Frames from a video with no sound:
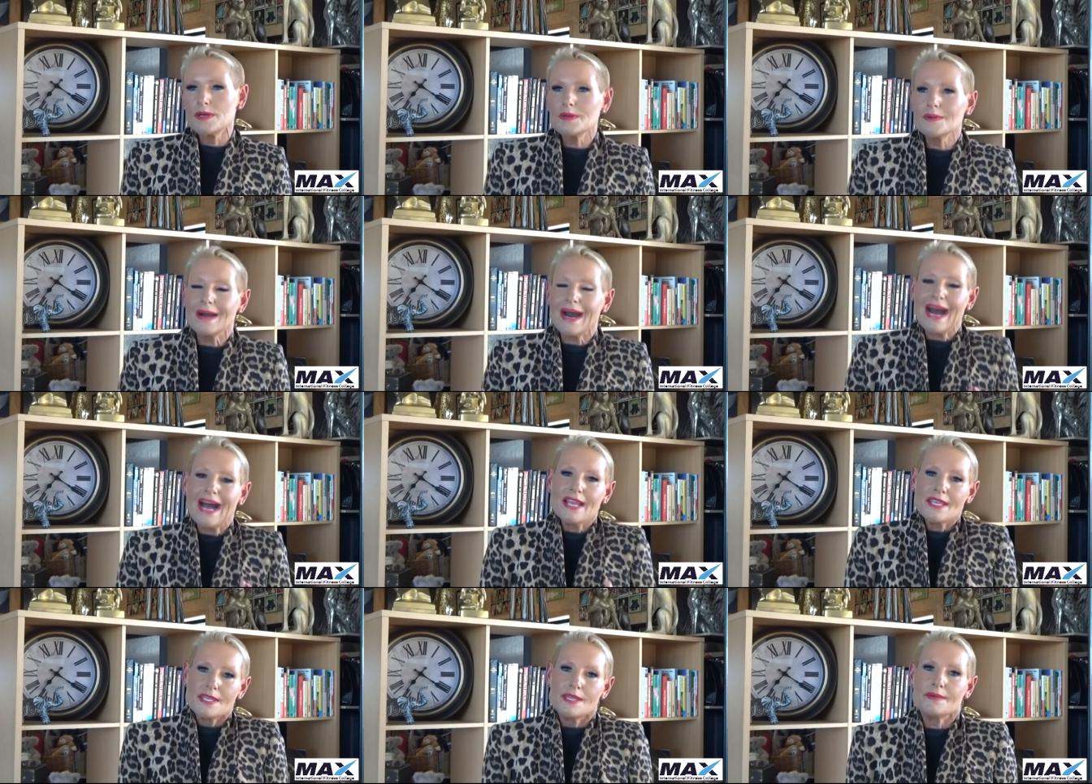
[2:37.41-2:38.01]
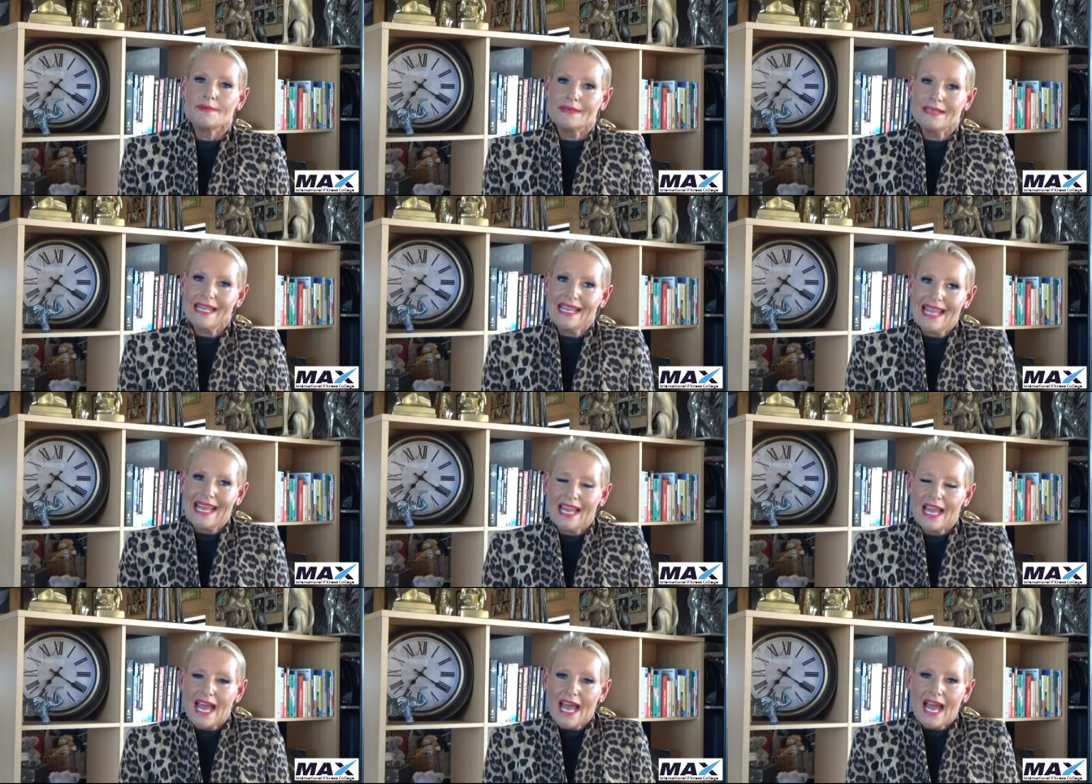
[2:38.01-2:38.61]
Who are you? And
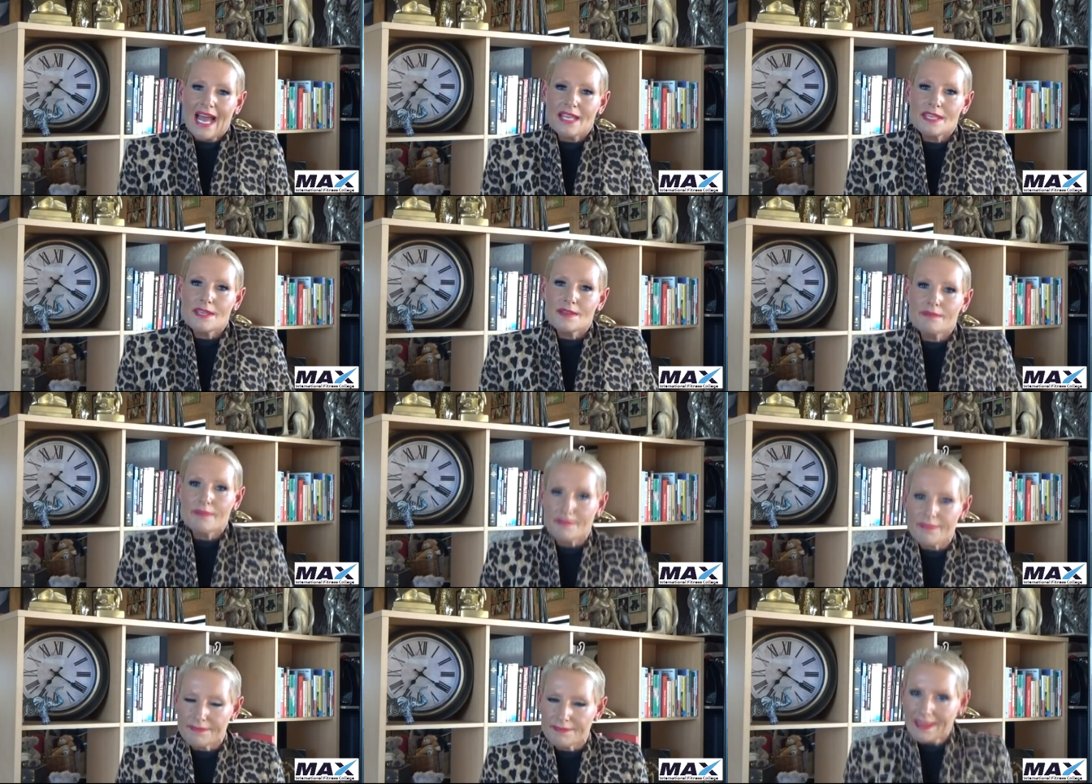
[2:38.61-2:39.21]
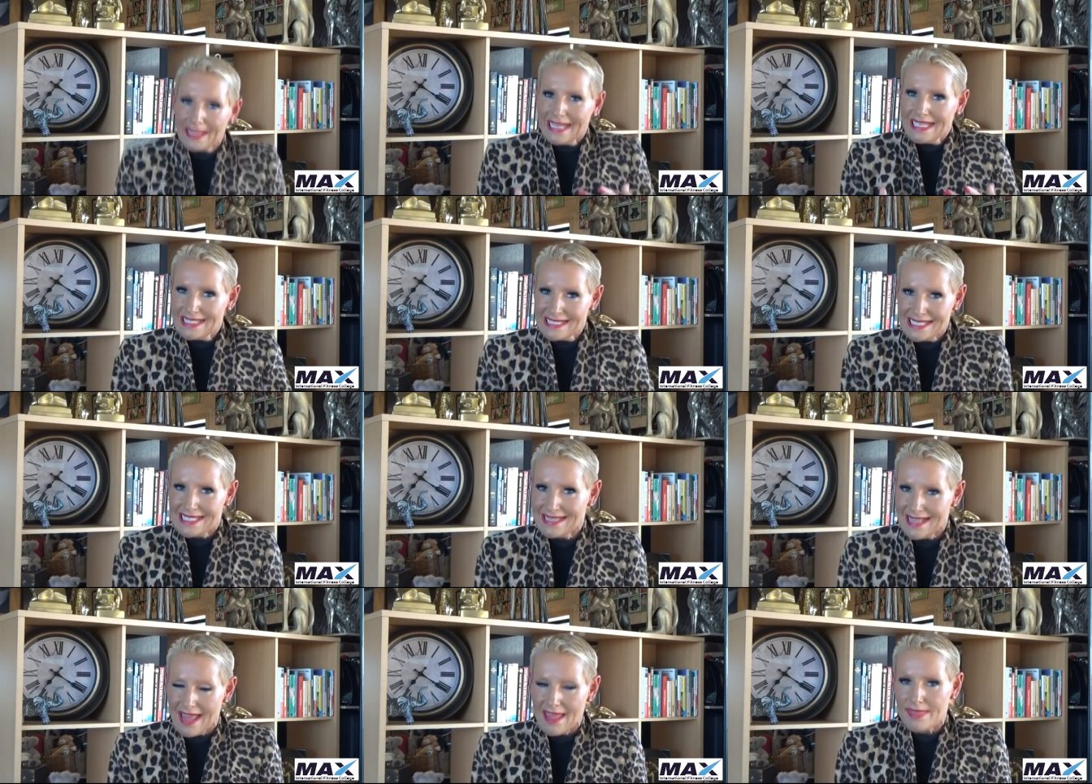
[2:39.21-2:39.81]
are you
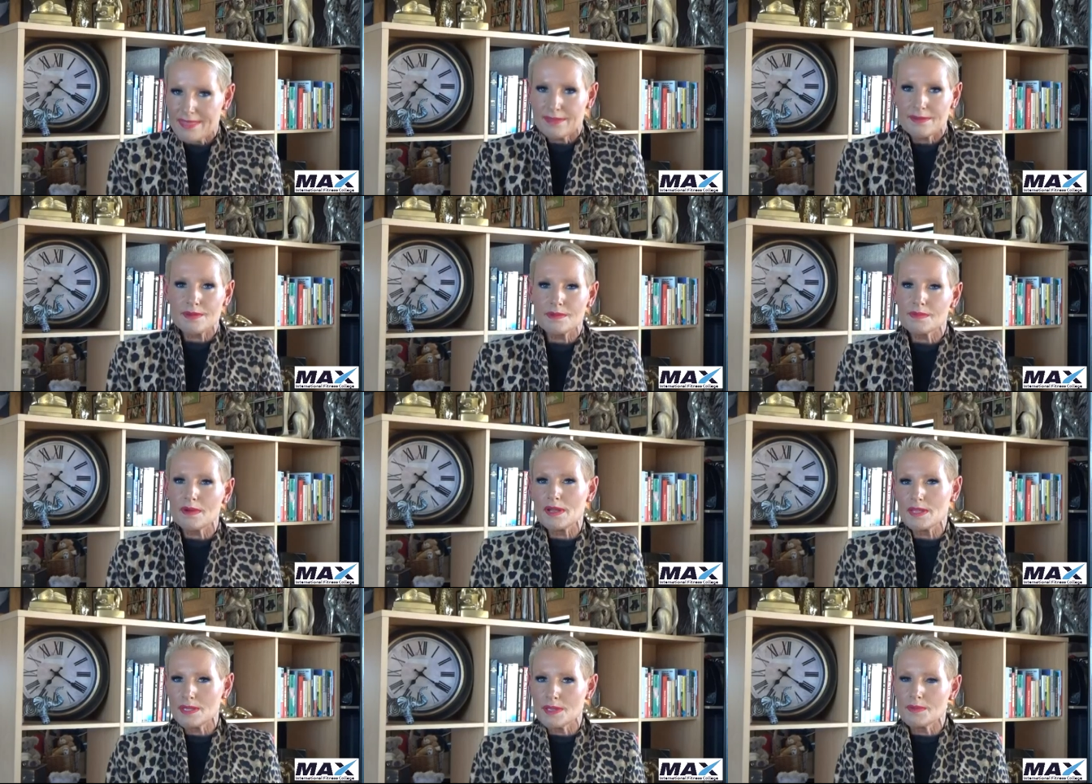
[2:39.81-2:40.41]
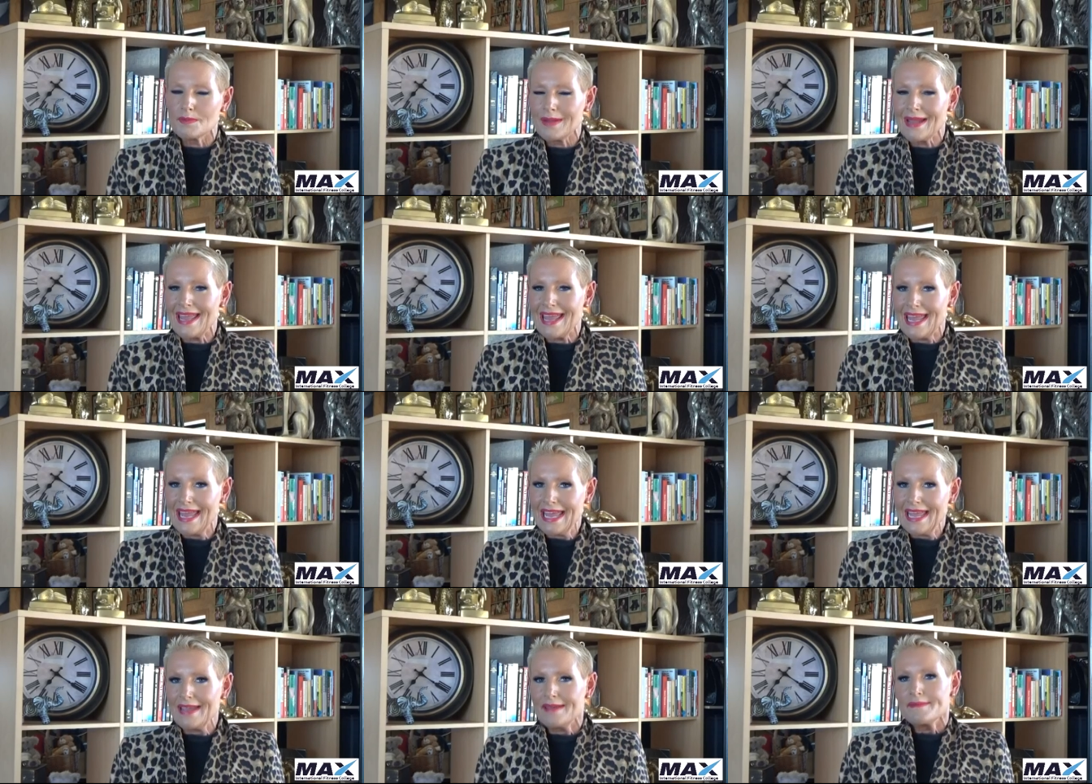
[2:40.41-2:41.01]
reflecting that through what you
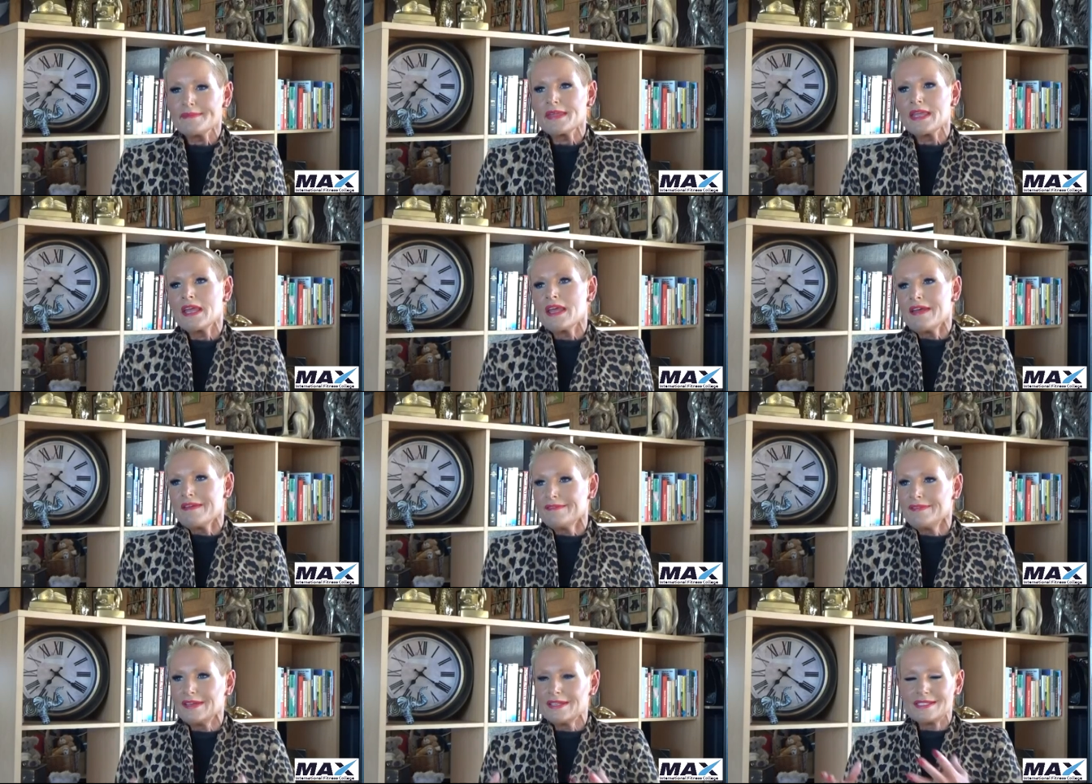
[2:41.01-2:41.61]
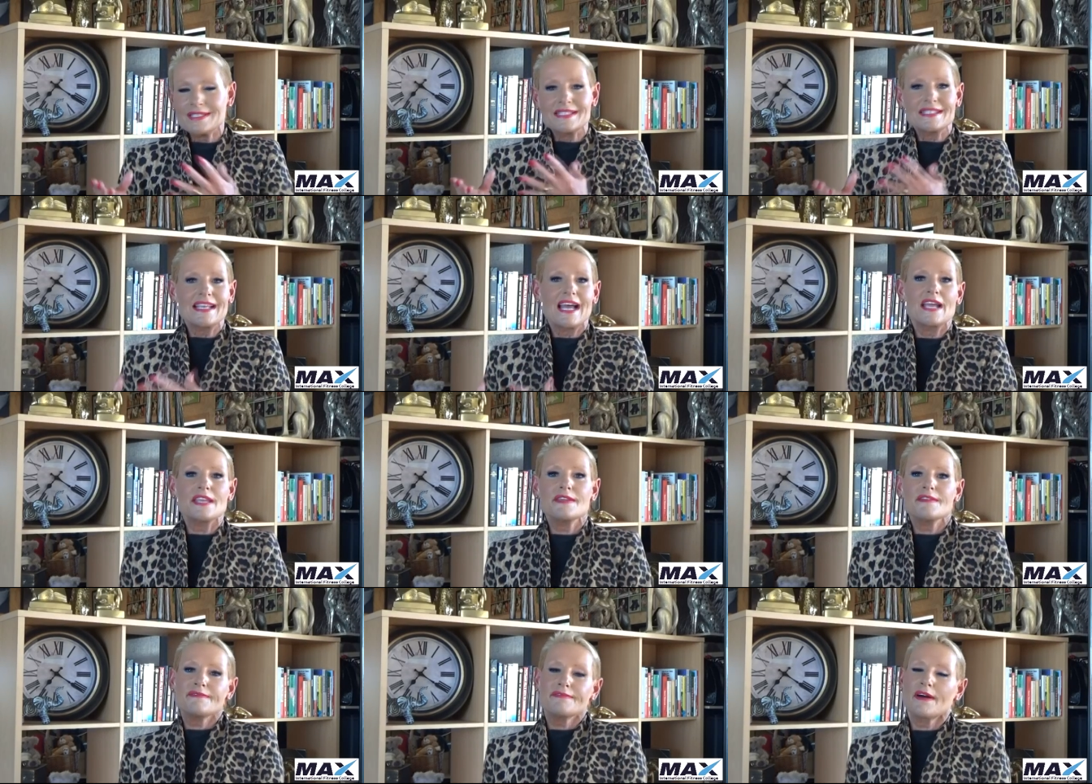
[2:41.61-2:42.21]
wear versus
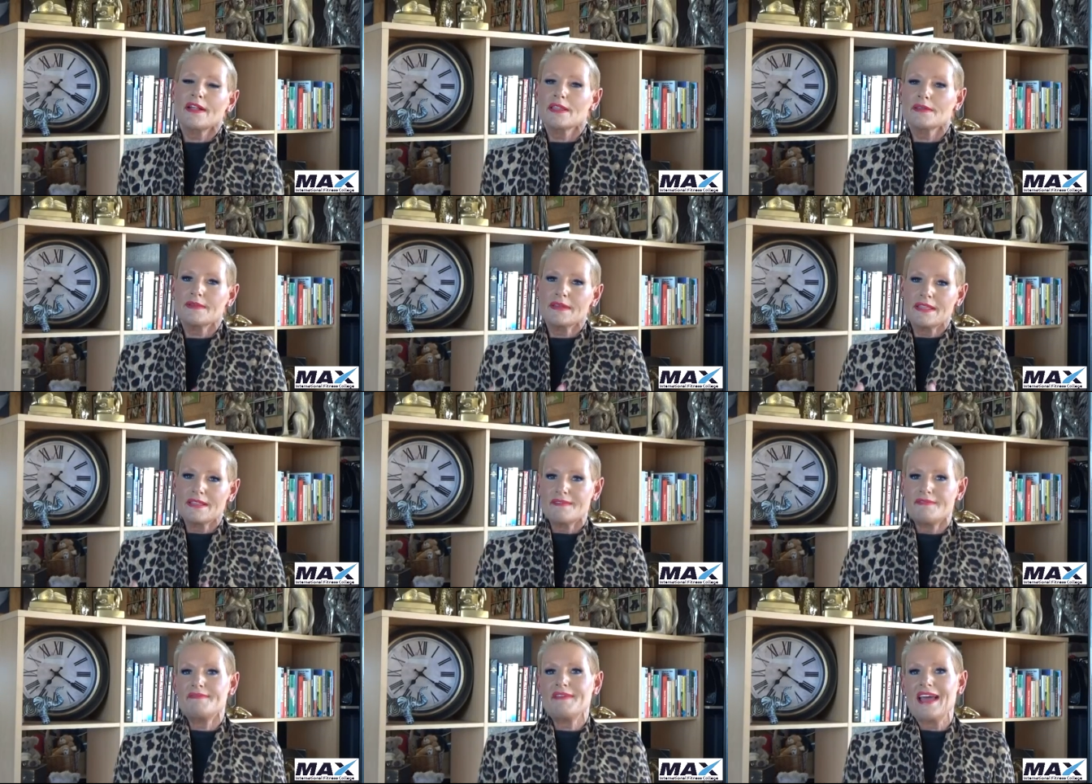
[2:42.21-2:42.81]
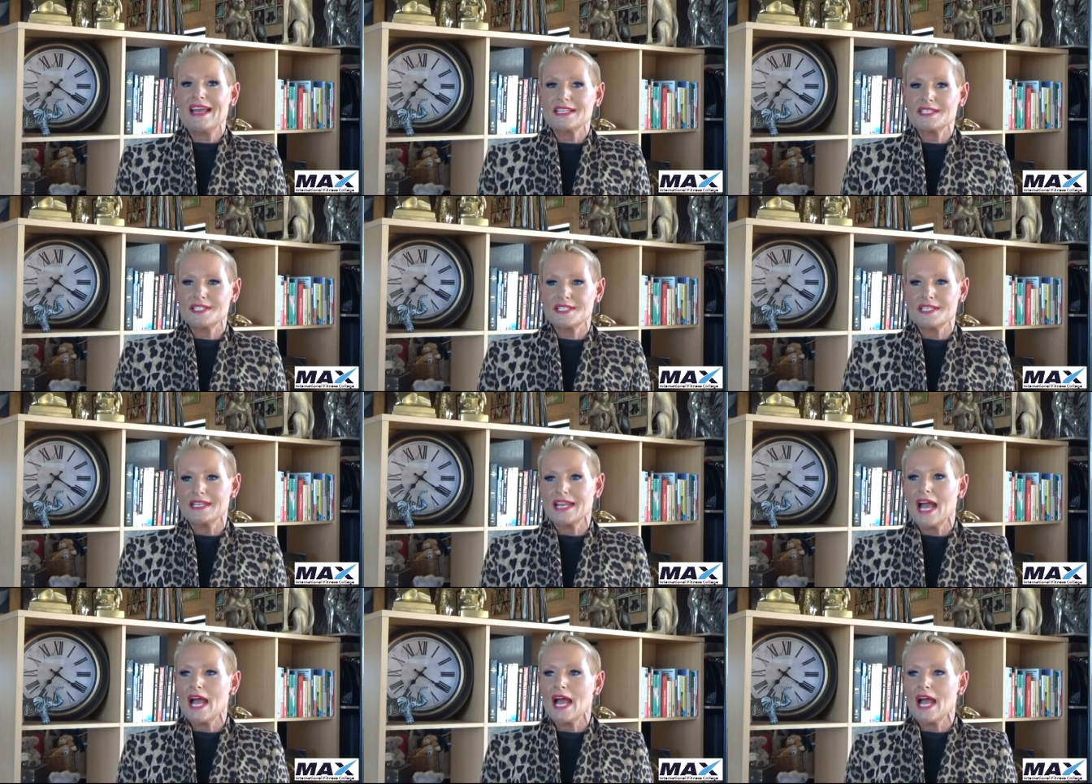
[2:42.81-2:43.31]
are you following the fashion?